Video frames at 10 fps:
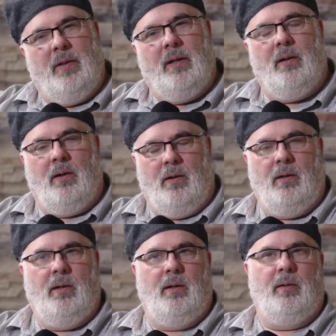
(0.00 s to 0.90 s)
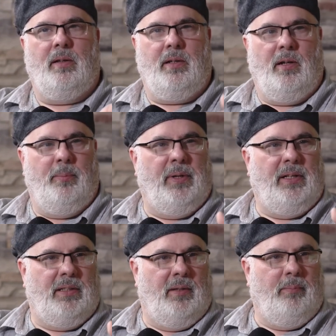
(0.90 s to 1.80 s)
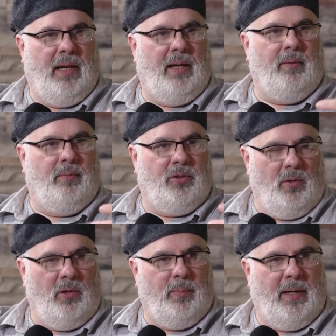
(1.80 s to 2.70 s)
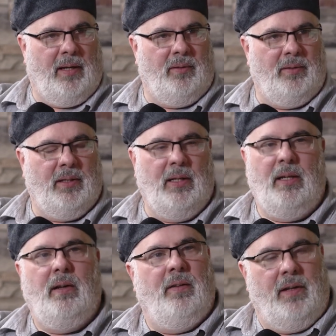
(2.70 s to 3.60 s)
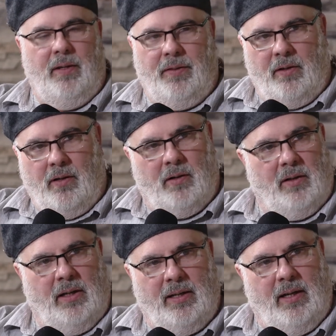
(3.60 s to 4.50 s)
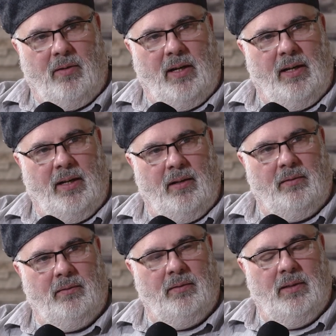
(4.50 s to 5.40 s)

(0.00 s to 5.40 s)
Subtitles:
There are companies that make solar panels that in their R&D right now,